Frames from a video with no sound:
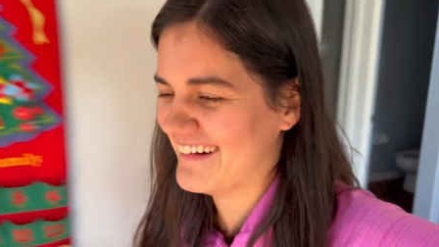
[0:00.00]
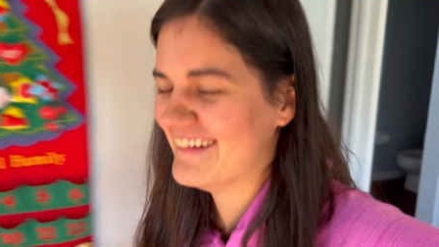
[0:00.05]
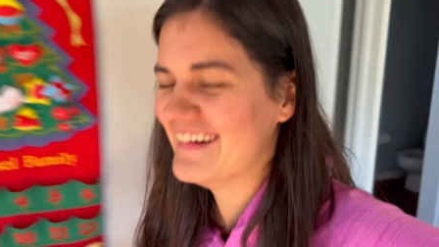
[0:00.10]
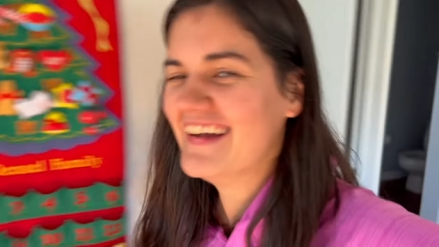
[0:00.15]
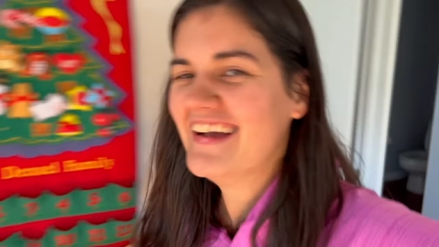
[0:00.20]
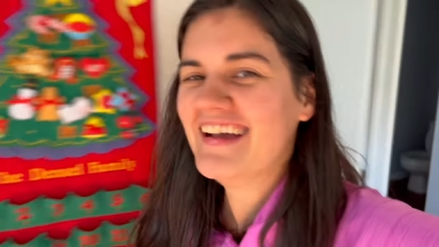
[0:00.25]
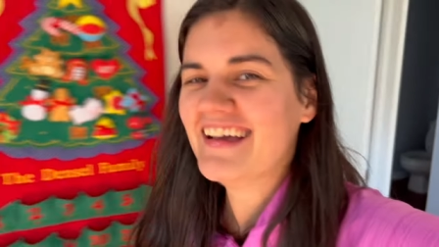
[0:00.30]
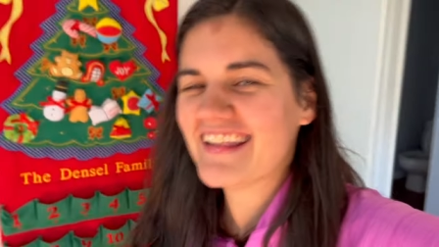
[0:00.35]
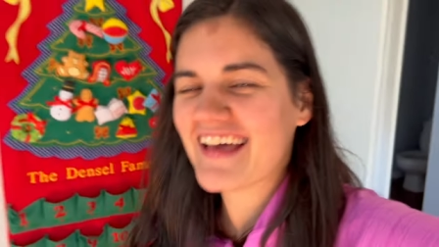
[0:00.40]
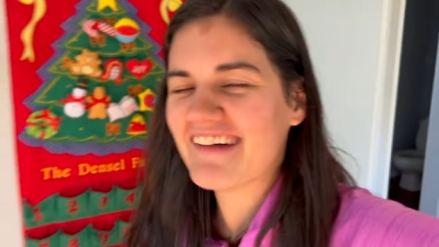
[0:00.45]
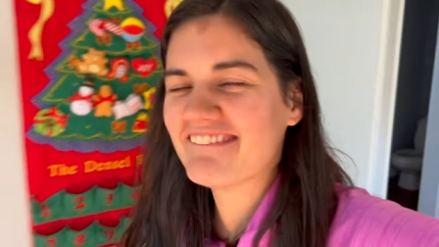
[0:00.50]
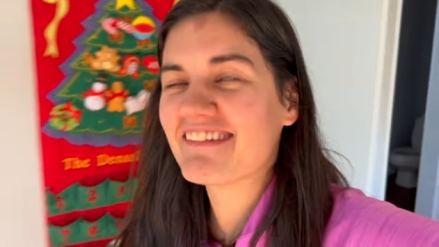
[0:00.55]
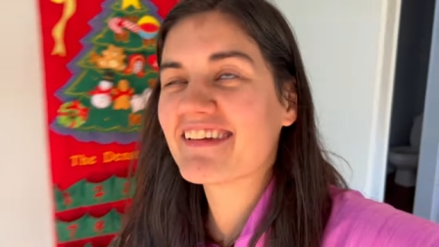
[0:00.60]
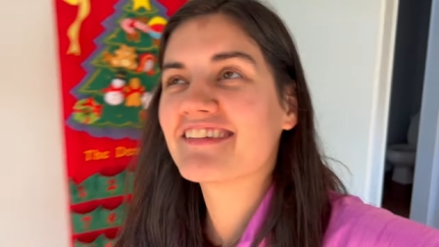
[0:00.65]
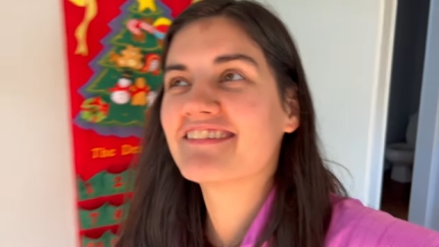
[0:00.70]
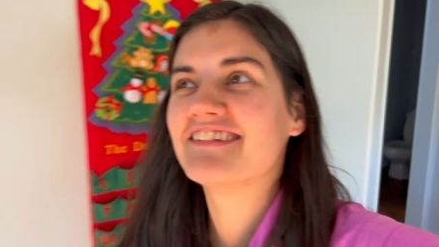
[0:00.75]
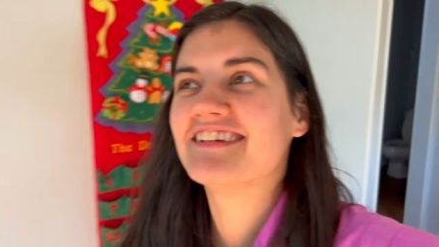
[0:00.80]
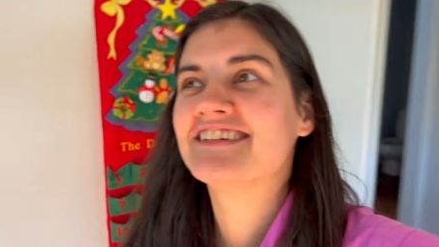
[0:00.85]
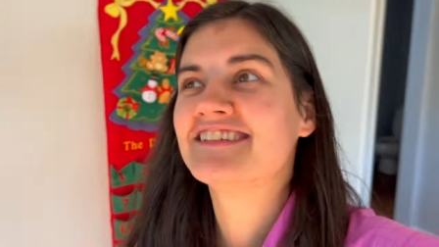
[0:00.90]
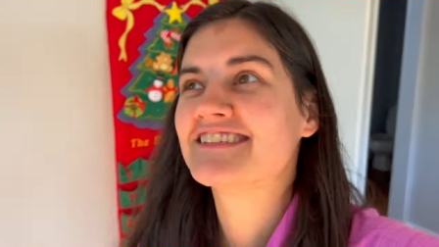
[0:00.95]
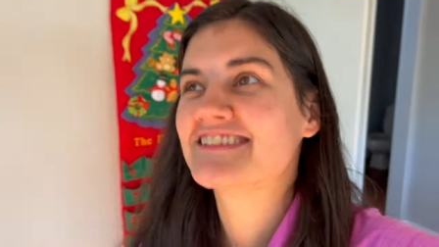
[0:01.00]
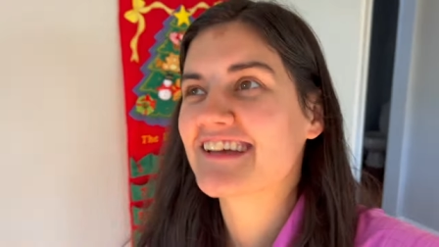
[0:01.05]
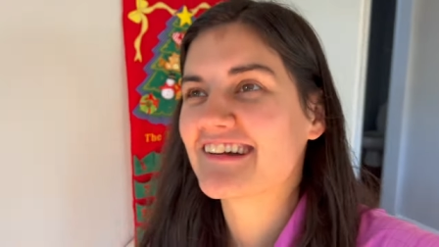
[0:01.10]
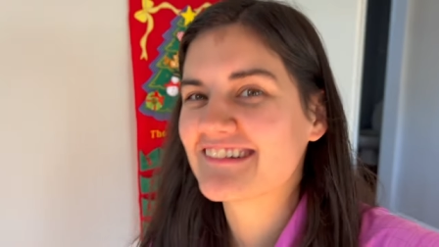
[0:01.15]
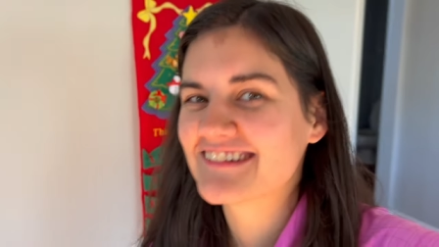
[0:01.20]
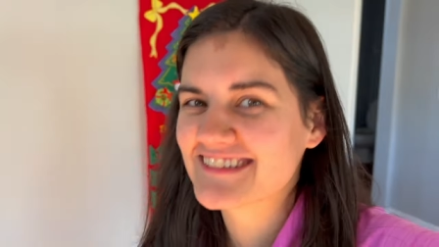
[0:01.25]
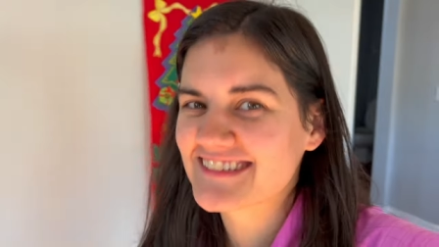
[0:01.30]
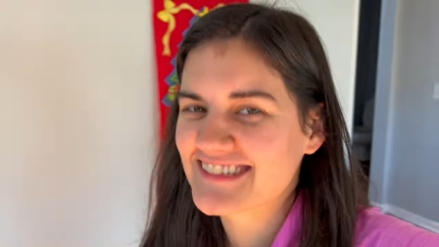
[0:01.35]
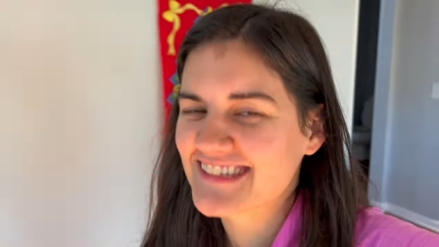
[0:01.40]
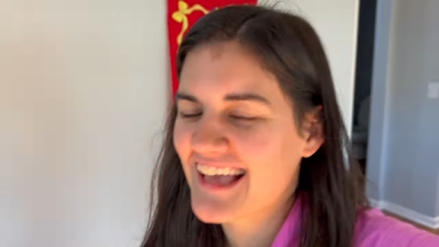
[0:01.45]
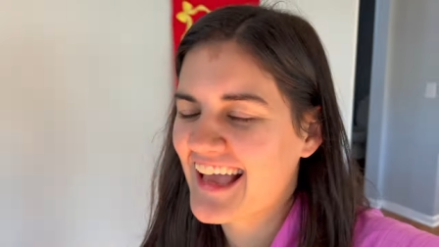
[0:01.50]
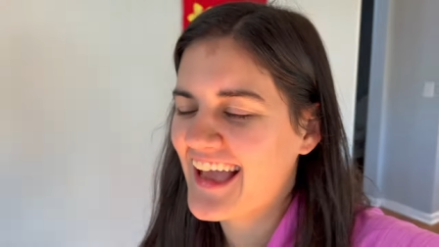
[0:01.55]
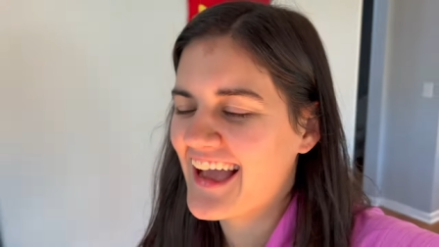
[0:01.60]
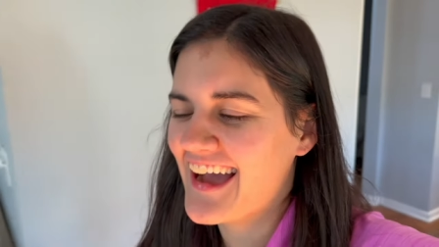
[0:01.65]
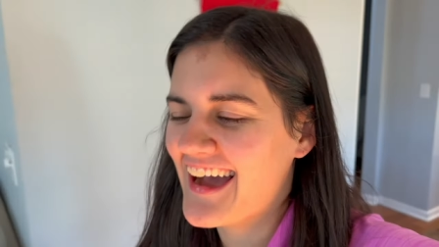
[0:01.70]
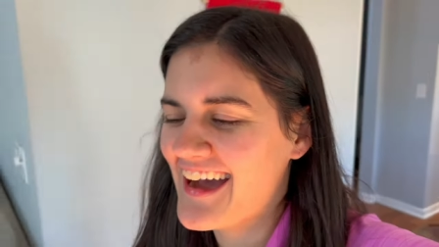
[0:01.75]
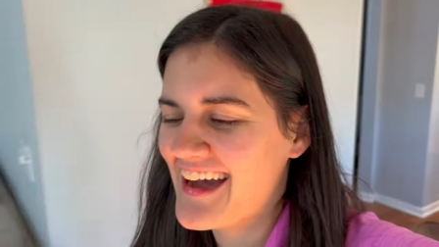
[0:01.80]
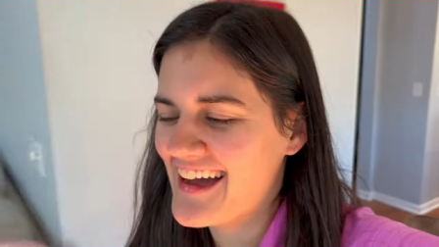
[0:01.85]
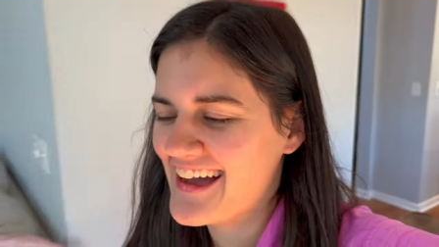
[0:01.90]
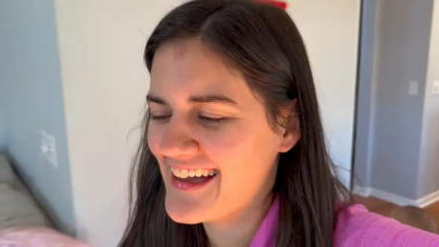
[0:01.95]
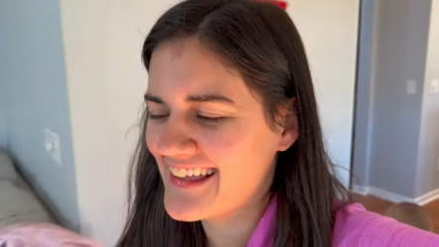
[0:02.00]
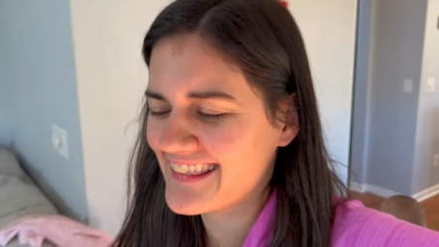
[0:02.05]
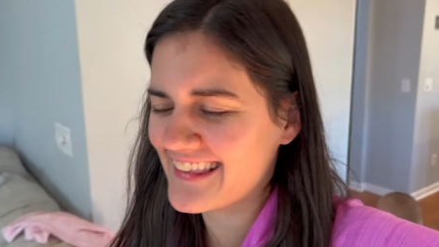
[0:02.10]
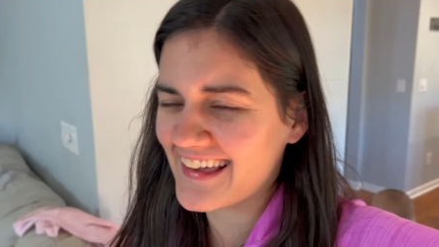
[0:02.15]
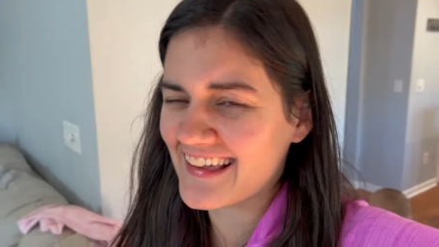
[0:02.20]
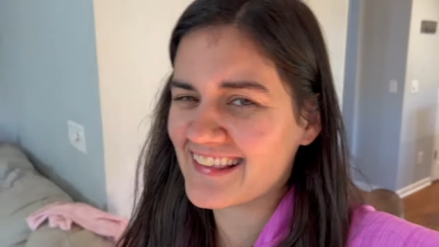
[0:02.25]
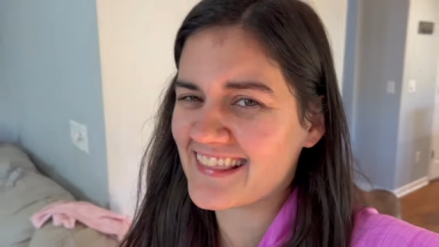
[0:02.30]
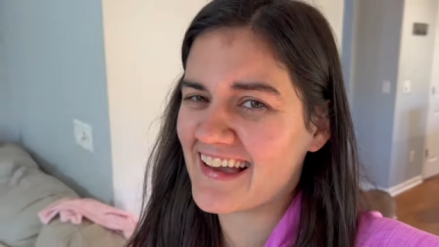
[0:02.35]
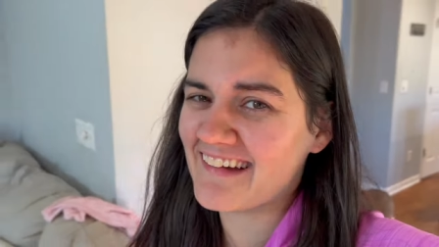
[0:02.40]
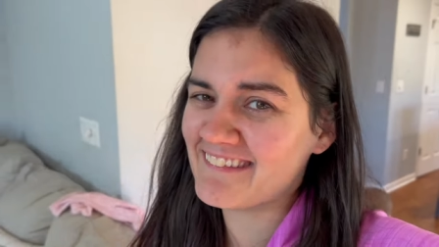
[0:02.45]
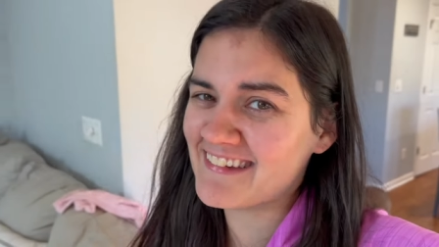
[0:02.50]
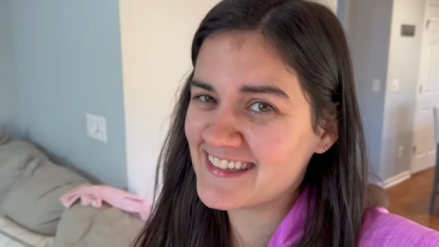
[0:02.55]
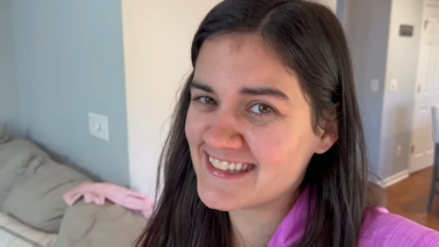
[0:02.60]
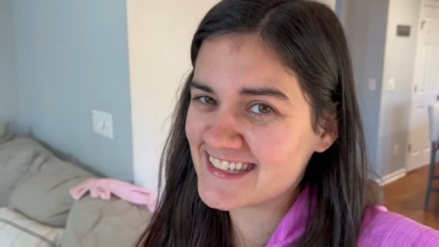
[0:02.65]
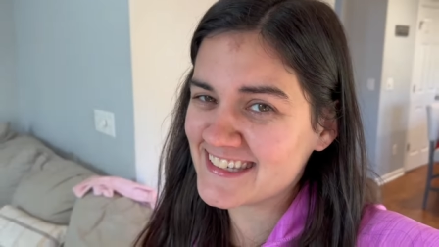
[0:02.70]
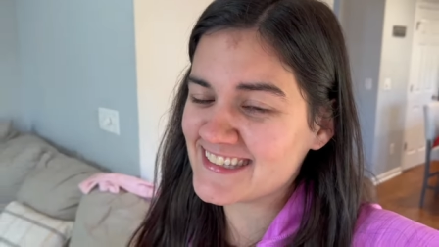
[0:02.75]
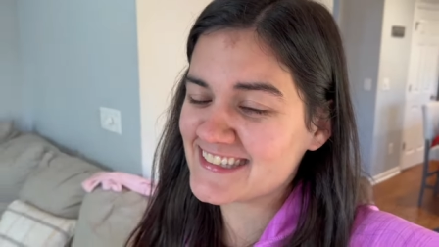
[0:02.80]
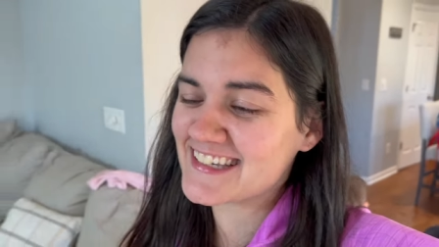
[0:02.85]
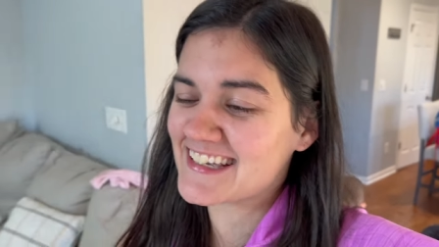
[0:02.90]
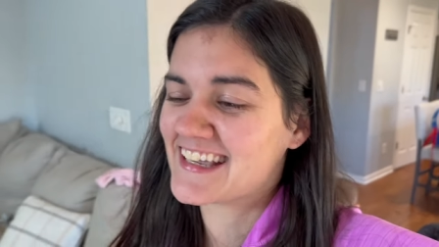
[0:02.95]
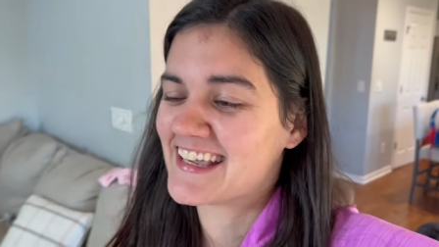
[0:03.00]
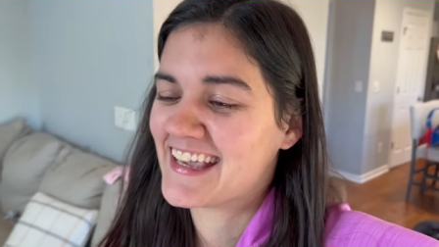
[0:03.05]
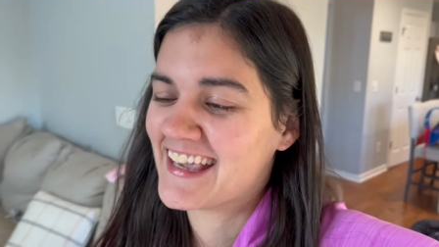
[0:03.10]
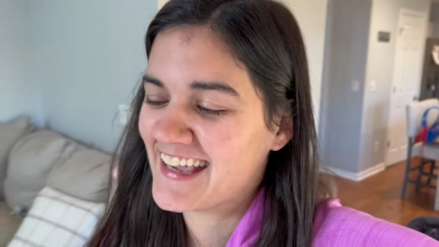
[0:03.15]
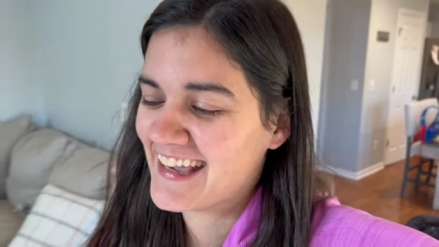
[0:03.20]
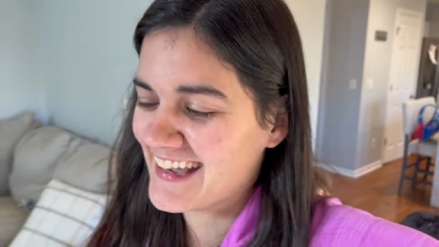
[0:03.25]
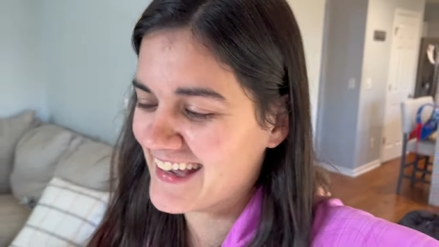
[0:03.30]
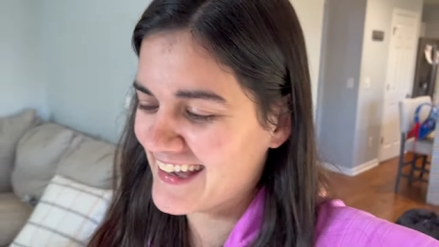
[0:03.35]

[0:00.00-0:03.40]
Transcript: no, that makes me so sad. Like that means he's a kid.